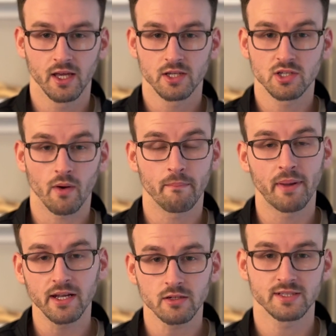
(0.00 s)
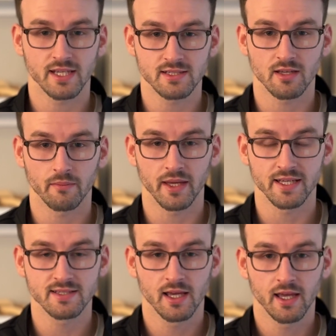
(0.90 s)
So a better system
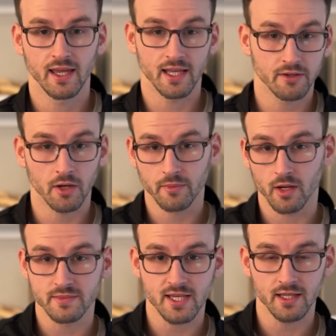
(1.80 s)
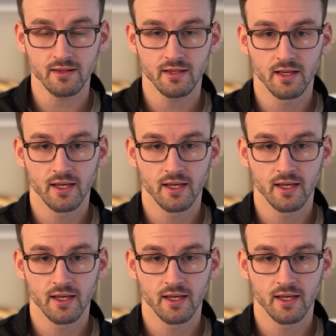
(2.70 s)
is income comes in,